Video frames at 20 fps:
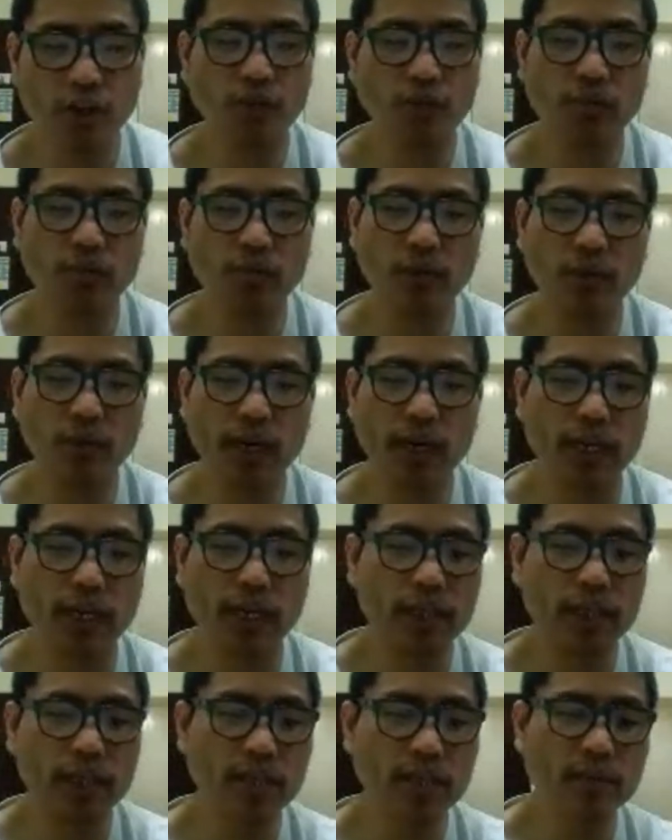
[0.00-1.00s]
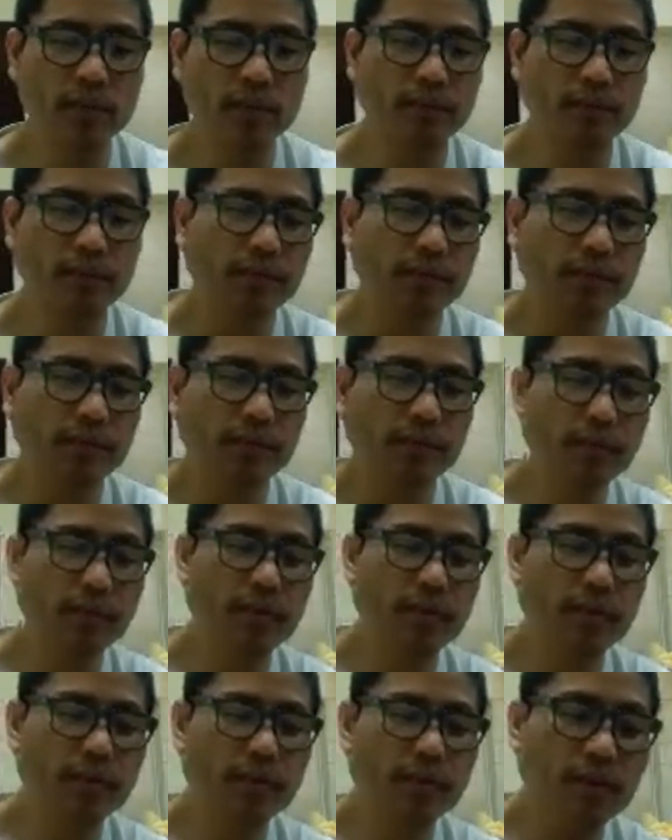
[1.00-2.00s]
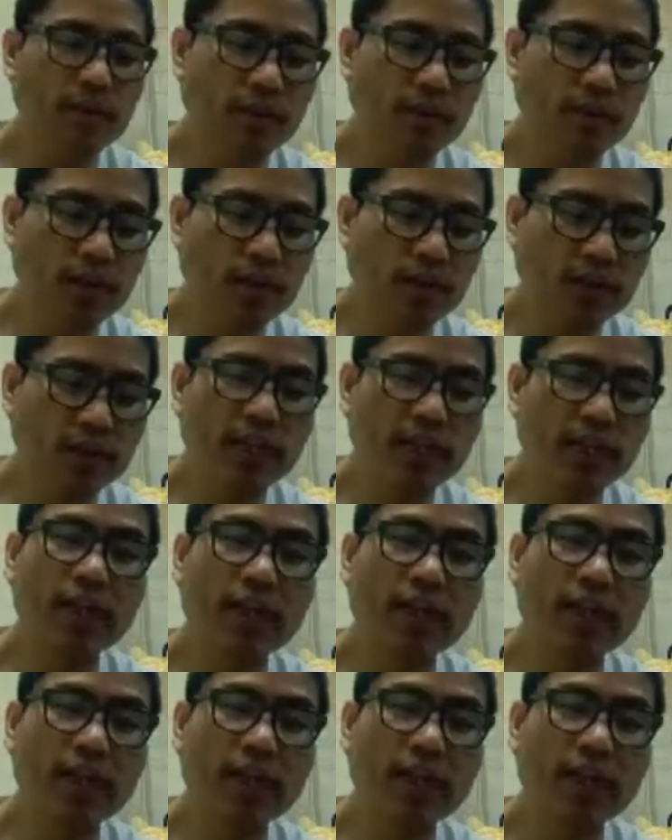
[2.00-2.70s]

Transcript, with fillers: formula is still